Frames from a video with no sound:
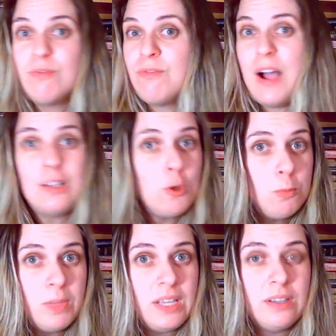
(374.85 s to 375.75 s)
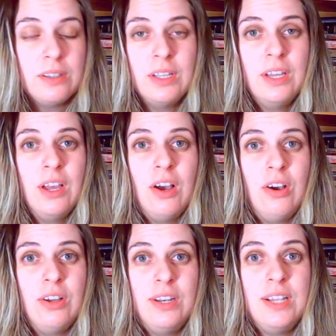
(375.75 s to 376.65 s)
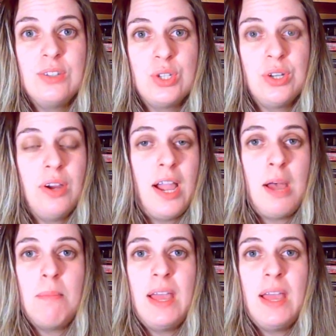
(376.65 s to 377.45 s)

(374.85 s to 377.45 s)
Follow me on Instagram,